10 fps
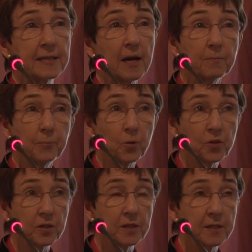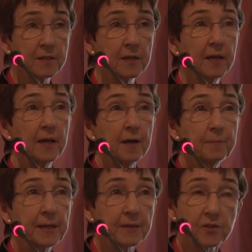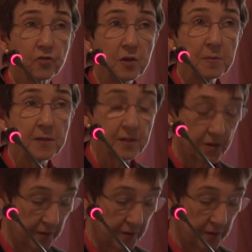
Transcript: how important it is because the treatment is so